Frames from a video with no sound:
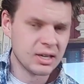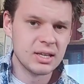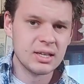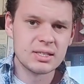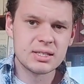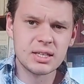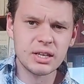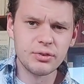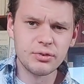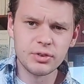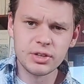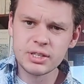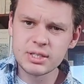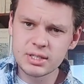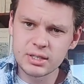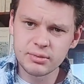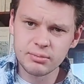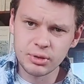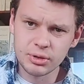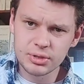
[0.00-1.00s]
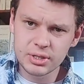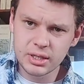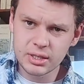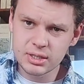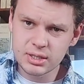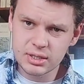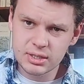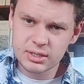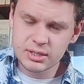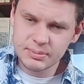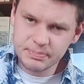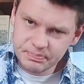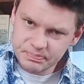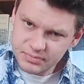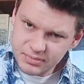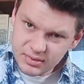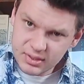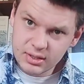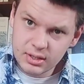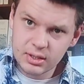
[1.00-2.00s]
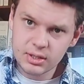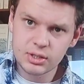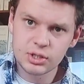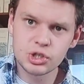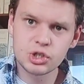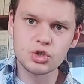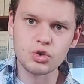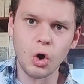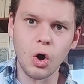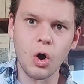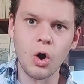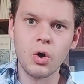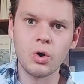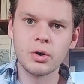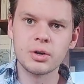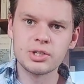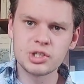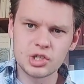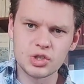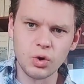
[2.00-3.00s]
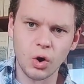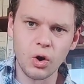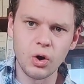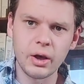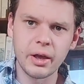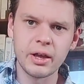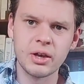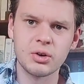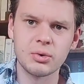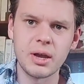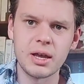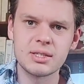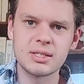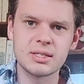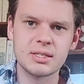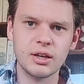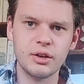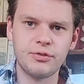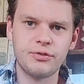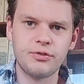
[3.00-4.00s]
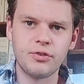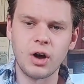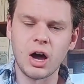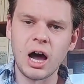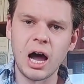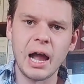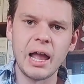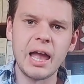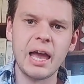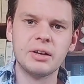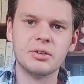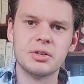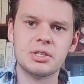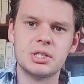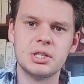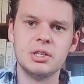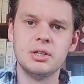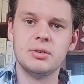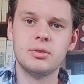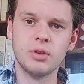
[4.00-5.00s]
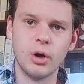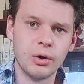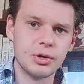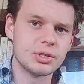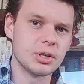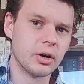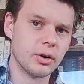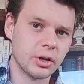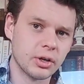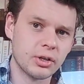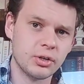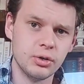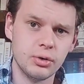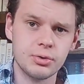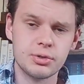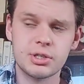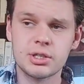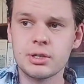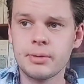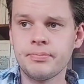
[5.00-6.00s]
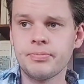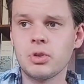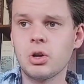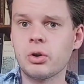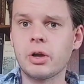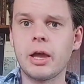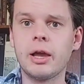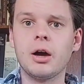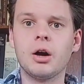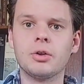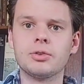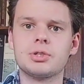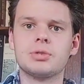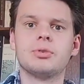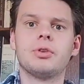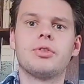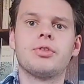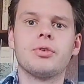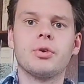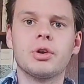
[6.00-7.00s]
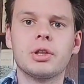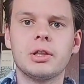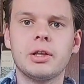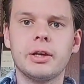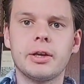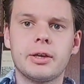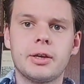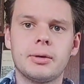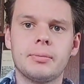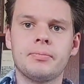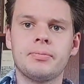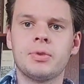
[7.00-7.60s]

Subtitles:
Stevie's music is strong, aggressive, high energy. Those are the cues. Okay, on to the third lick.